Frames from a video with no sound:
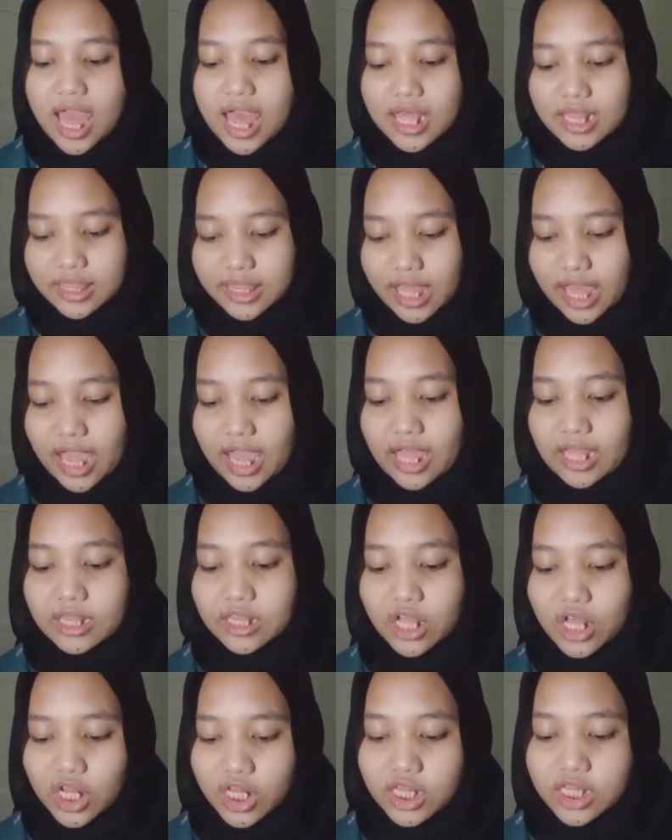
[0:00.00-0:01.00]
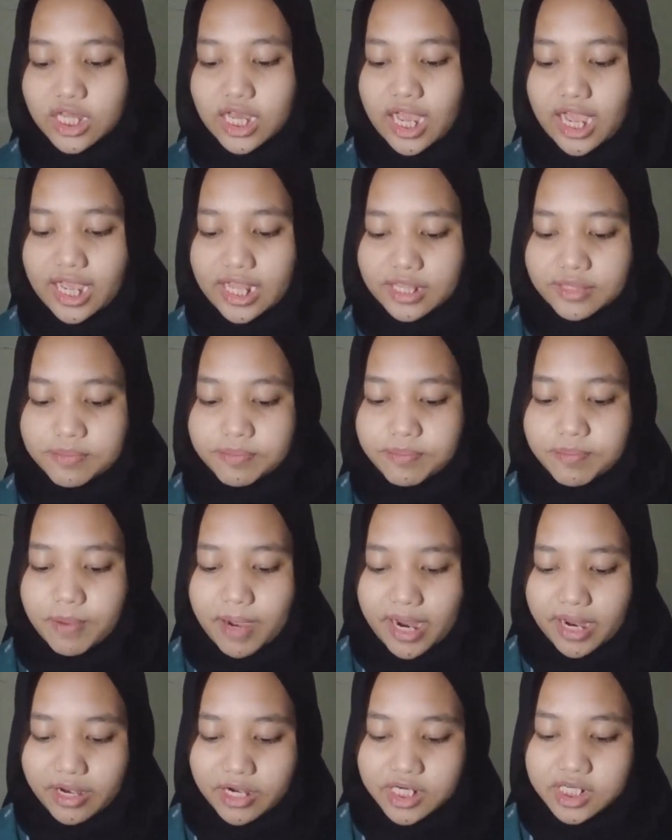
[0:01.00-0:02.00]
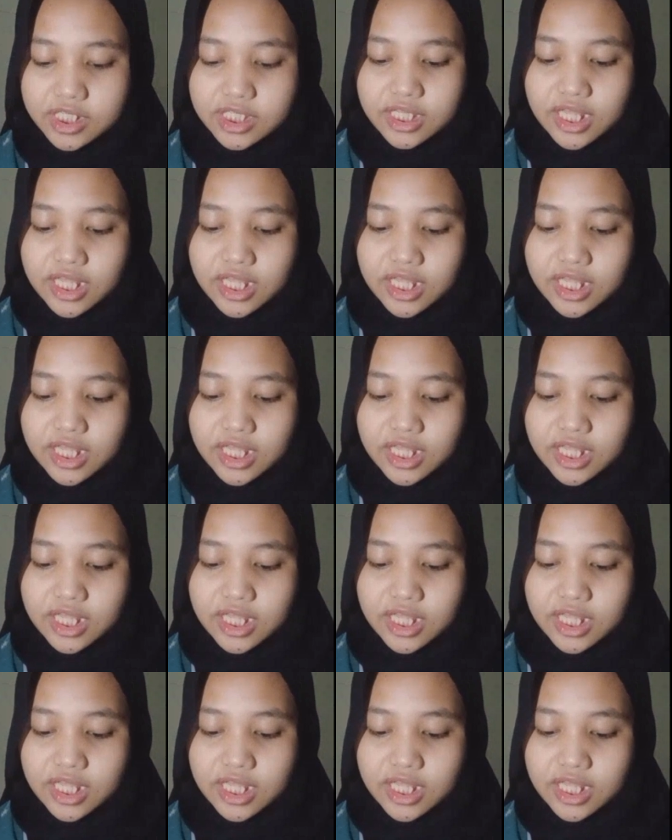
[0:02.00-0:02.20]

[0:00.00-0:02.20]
They all admired